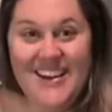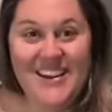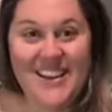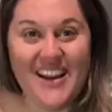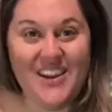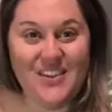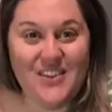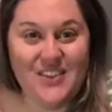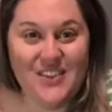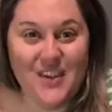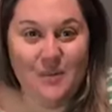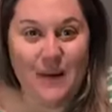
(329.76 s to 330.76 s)
like
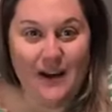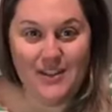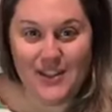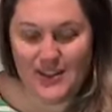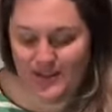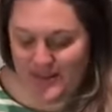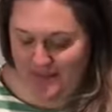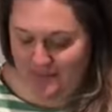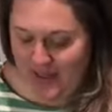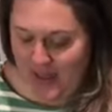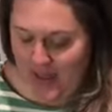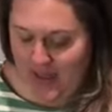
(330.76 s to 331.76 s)
you're about to do
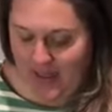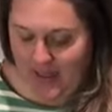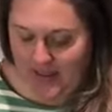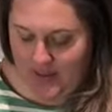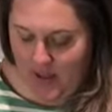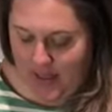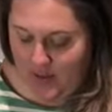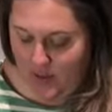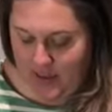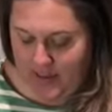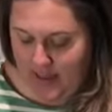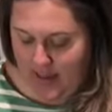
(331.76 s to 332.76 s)
something, and so I
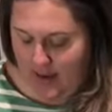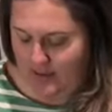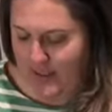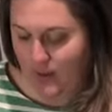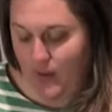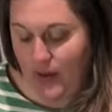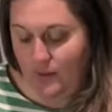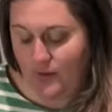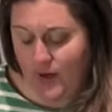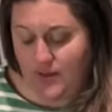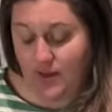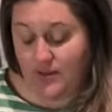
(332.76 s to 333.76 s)
totally say that. I was like, when I moved to
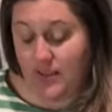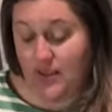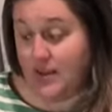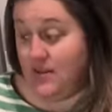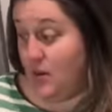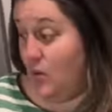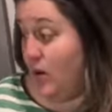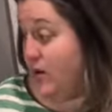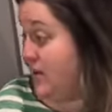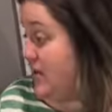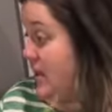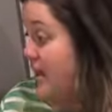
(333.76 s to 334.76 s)
Arkansas, I was like, that is the
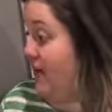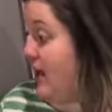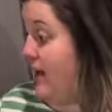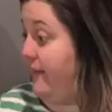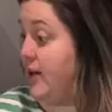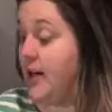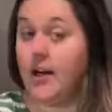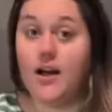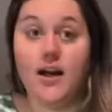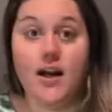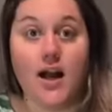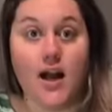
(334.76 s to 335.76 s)
weirdest thing I've ever
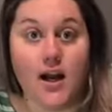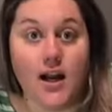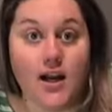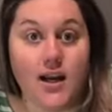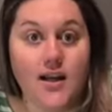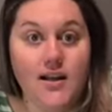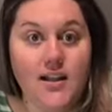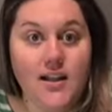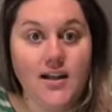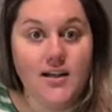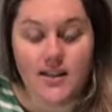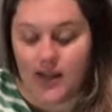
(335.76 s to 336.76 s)
heard.
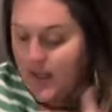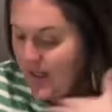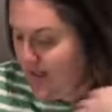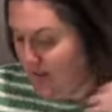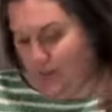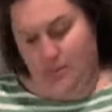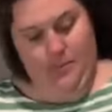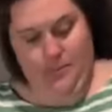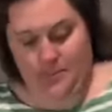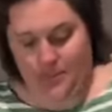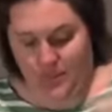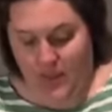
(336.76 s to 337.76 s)

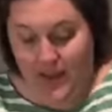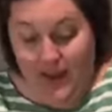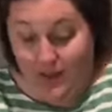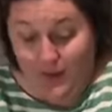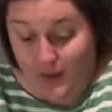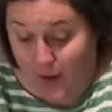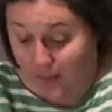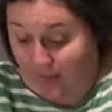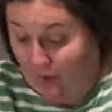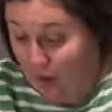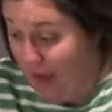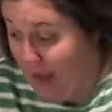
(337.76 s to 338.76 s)
No, it's part of my
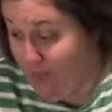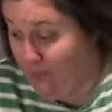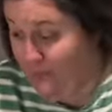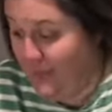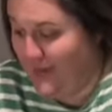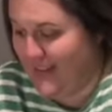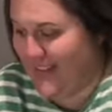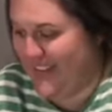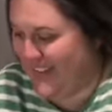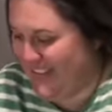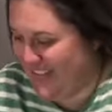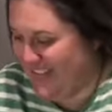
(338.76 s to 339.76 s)
vocab.
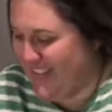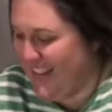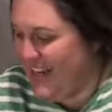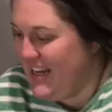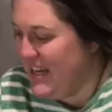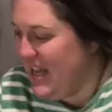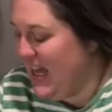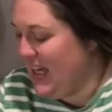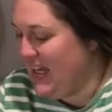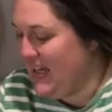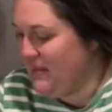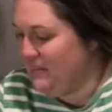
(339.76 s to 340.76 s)

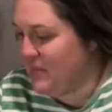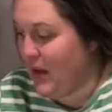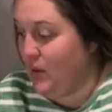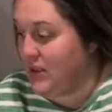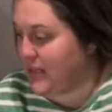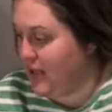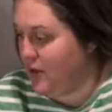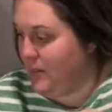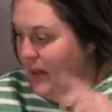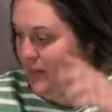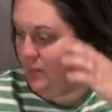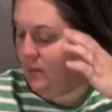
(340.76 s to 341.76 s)
I will tell you though,
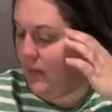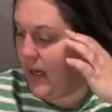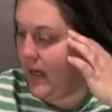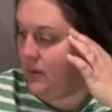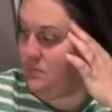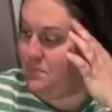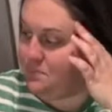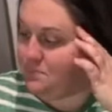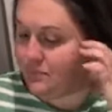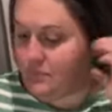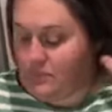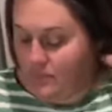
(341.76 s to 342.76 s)
my
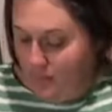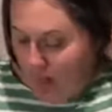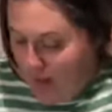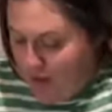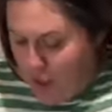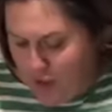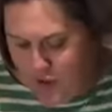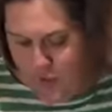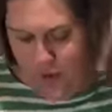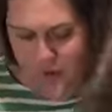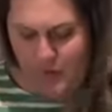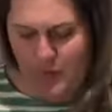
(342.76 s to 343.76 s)
daughter's
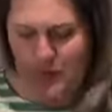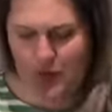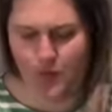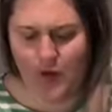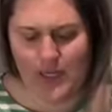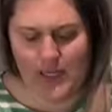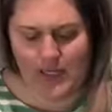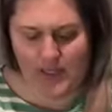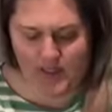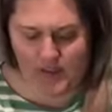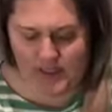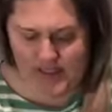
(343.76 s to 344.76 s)
boyfriend was over, and
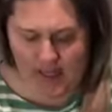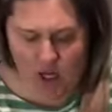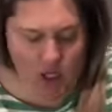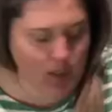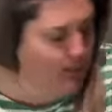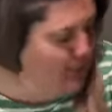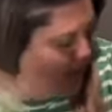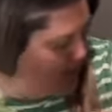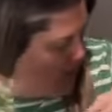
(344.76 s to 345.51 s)
he's like calling me,